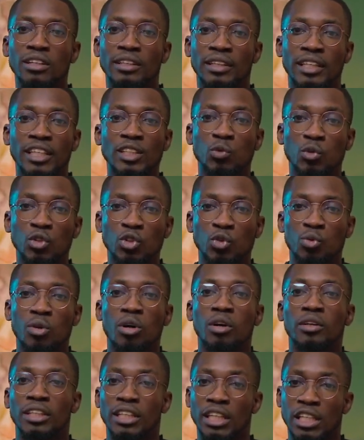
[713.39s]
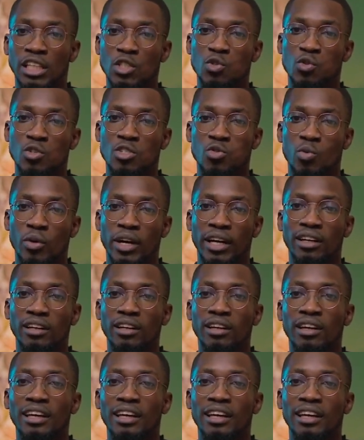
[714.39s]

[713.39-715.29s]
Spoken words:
this was wrong and this was right.